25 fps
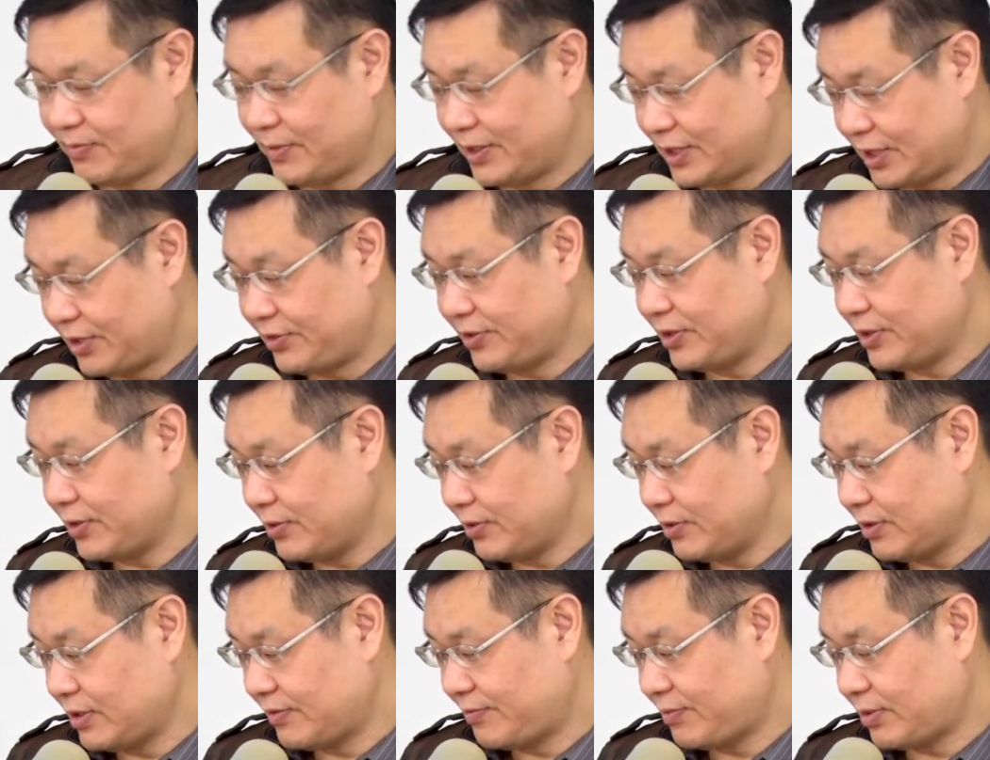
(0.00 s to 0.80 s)

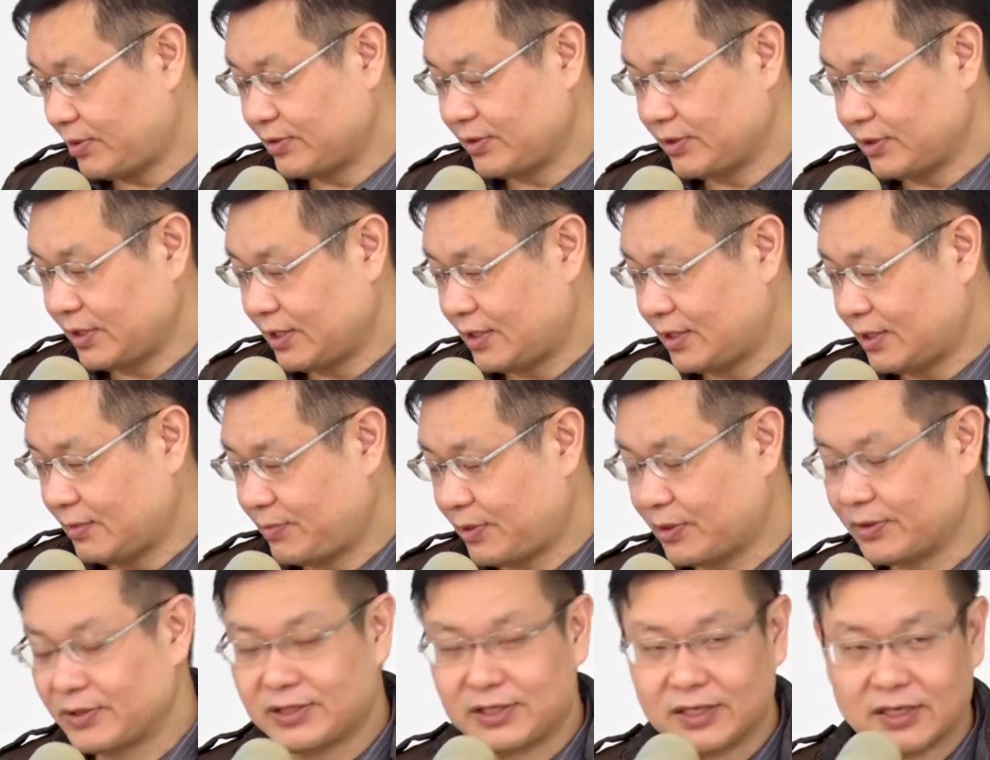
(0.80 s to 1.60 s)
material, the
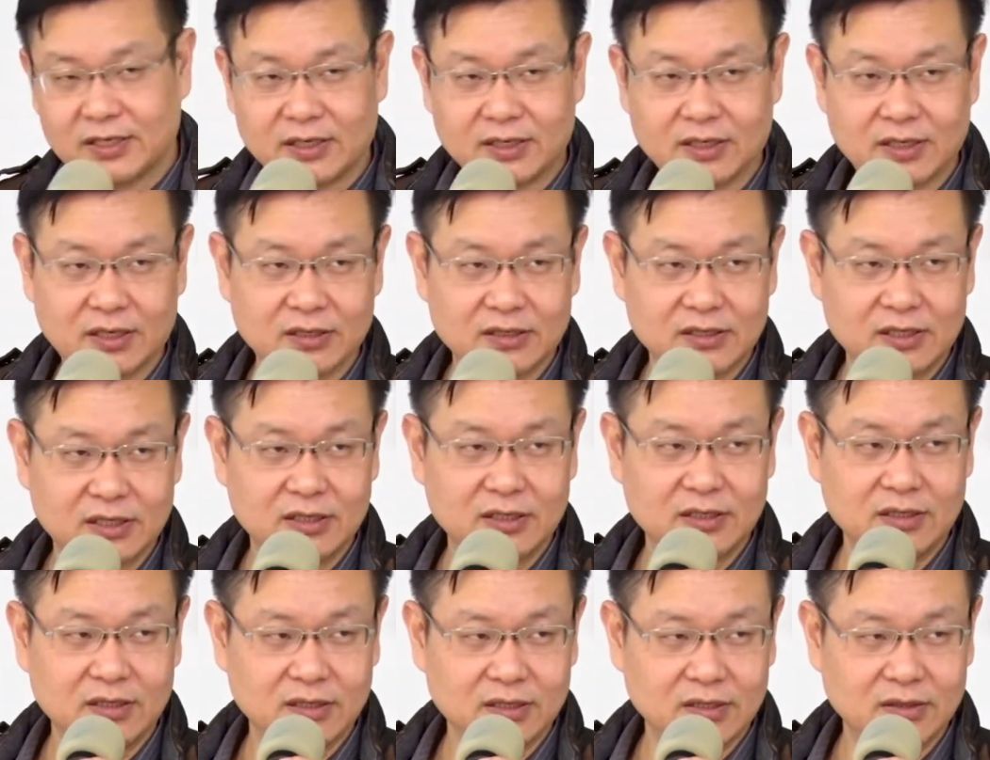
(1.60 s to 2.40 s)
polysilicon or
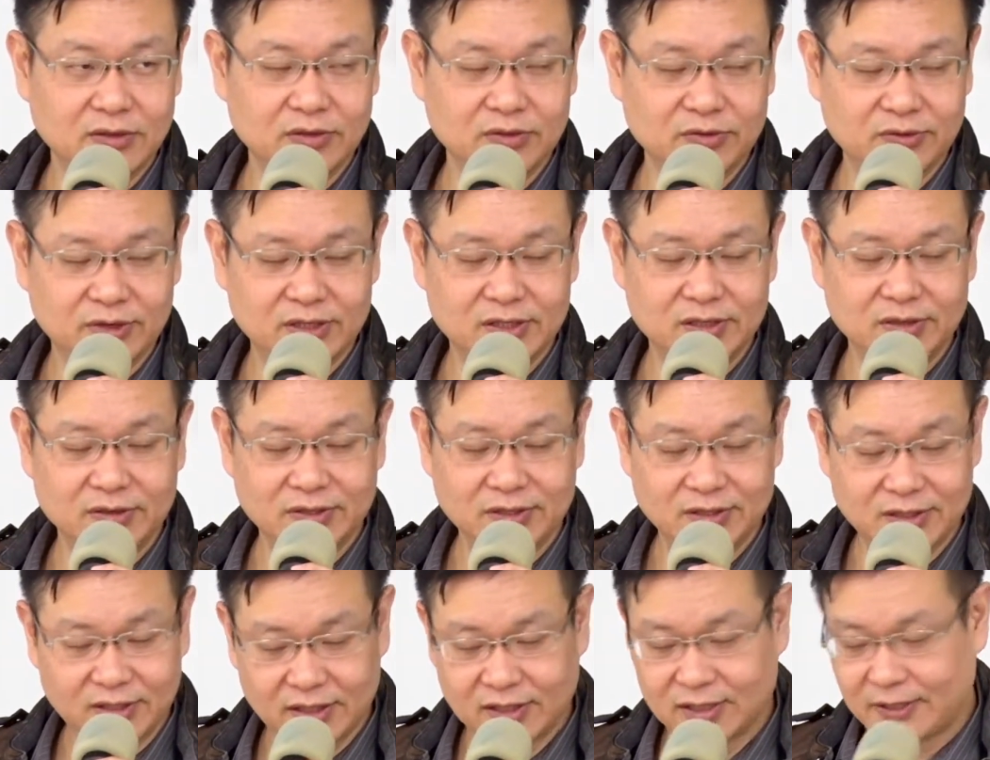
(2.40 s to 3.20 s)
single crystal
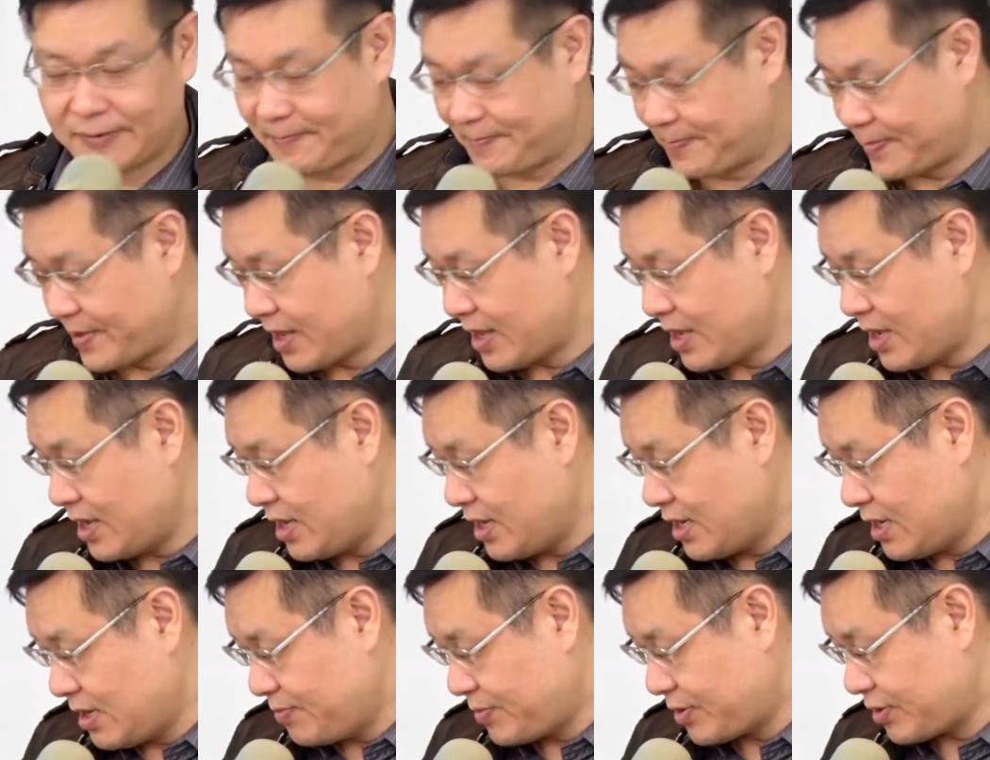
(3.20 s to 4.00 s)
silicon,
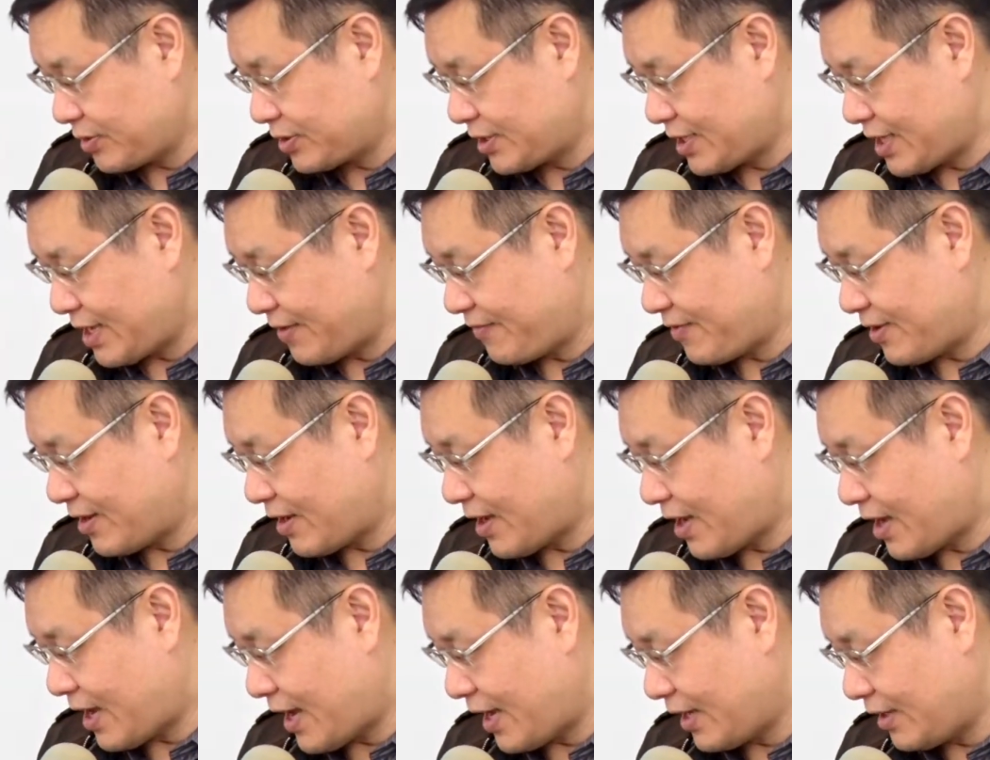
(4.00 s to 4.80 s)
because they have a
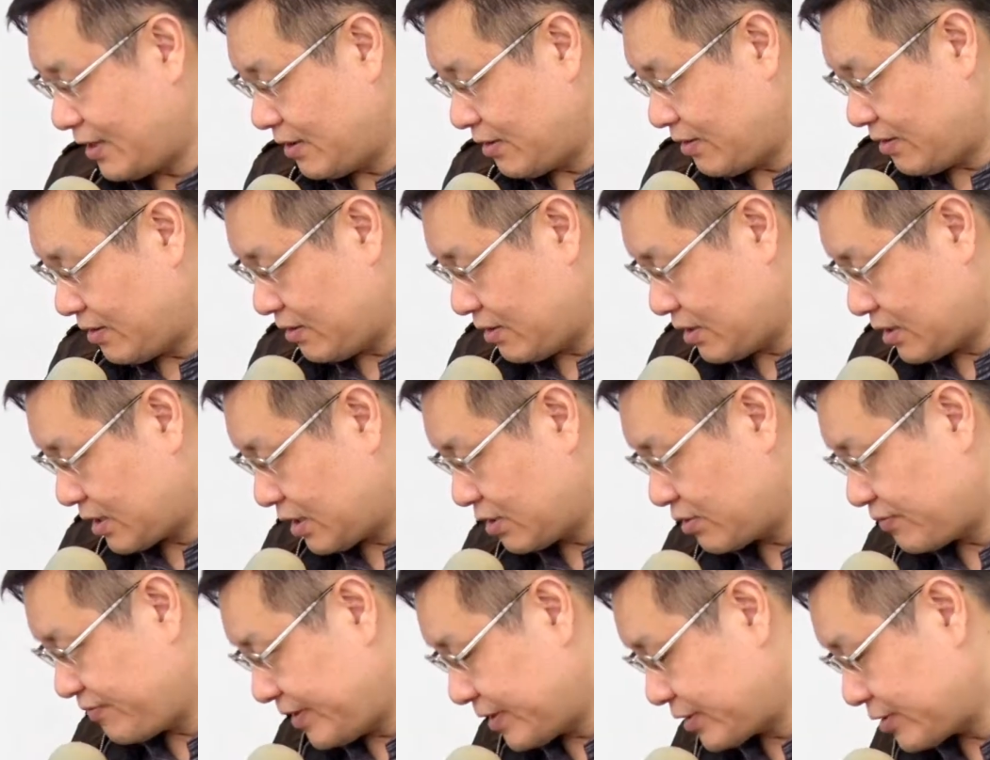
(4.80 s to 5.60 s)
high
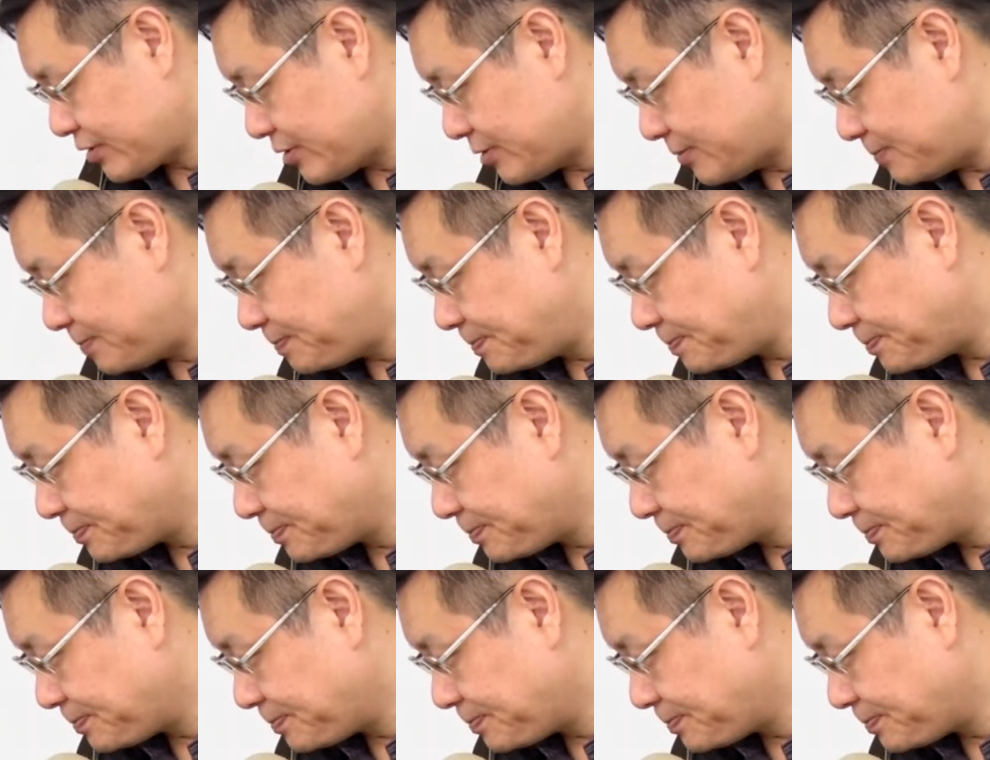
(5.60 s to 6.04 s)
gauge factor.